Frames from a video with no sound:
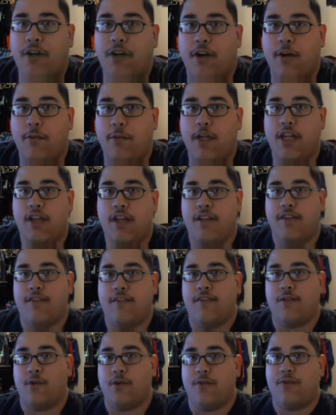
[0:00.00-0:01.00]
army is
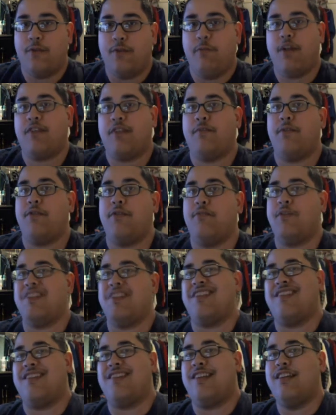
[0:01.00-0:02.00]
sort of a mix between
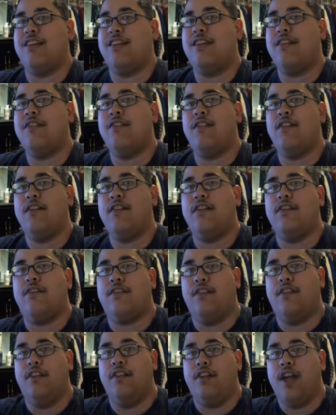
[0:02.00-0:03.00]
Zeniths and
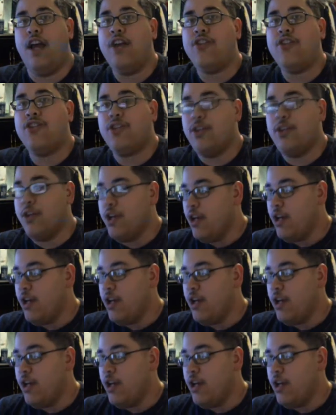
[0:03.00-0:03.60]
Slaanesh.